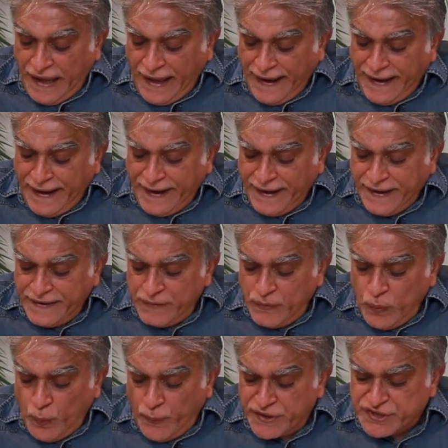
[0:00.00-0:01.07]

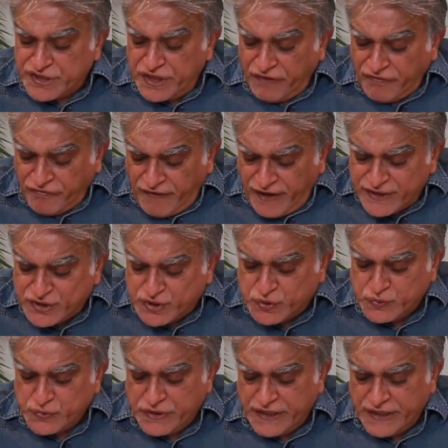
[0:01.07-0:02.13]
And which
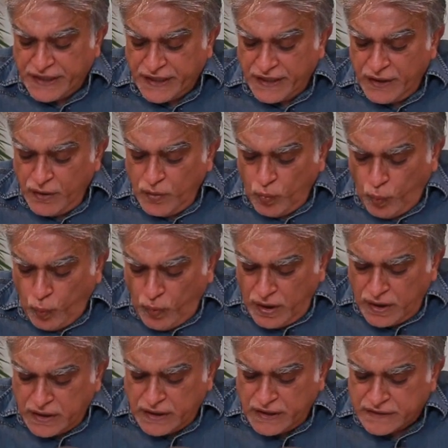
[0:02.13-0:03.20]
effectually
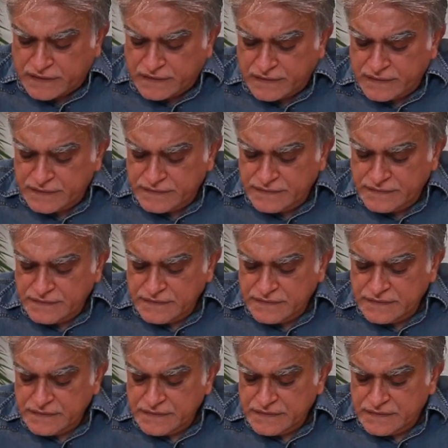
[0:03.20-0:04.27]
worketh
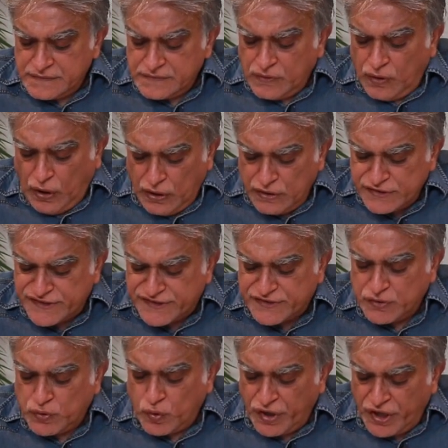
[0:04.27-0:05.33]

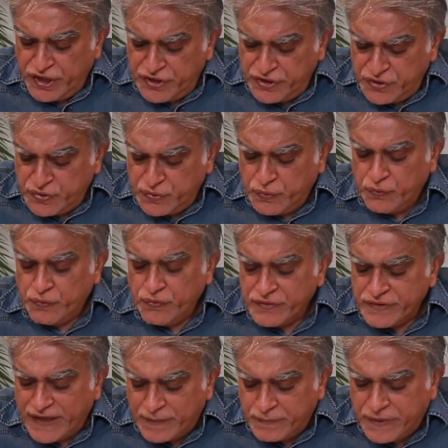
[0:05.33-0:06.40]
also in you
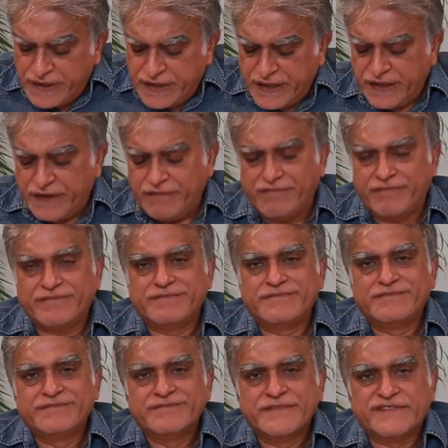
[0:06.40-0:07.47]
that believe.
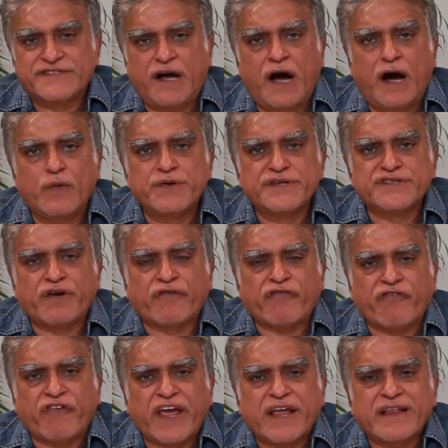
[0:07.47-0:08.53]
So, how is your
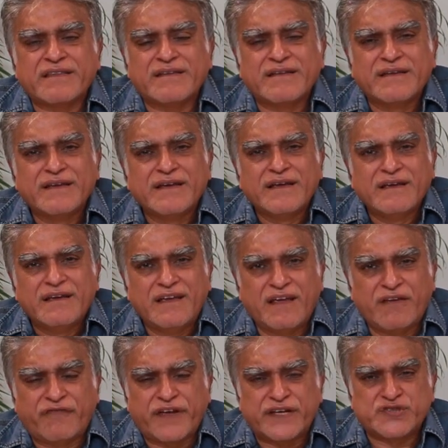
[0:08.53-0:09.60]
faith
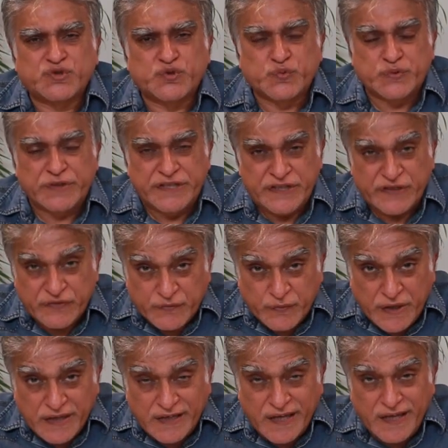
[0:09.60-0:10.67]
effectually
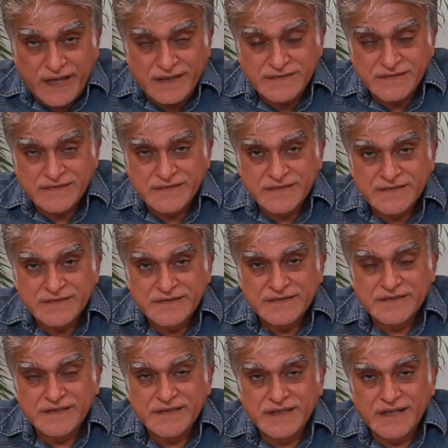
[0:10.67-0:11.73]
working?
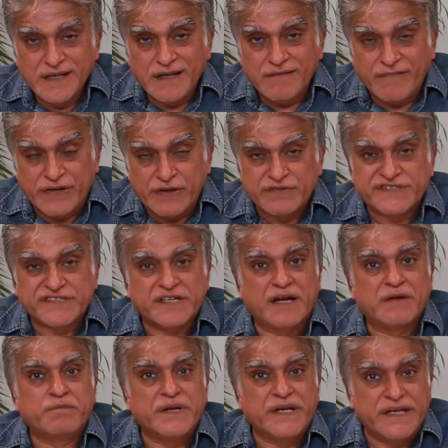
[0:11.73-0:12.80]
When you
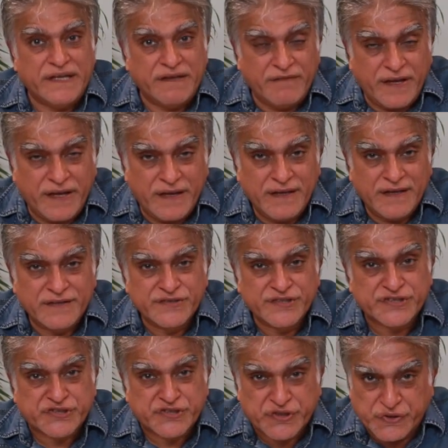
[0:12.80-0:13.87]
start believing
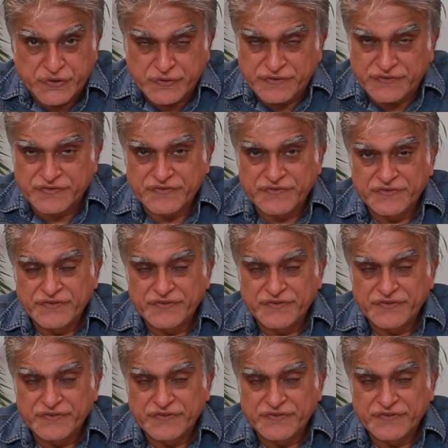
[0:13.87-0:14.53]
the truth,